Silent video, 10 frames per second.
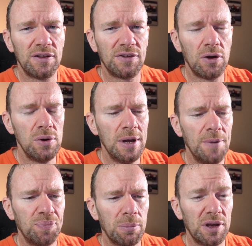or so,
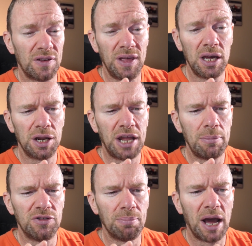because I think it can
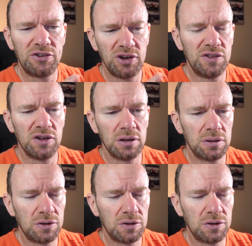damage the battery to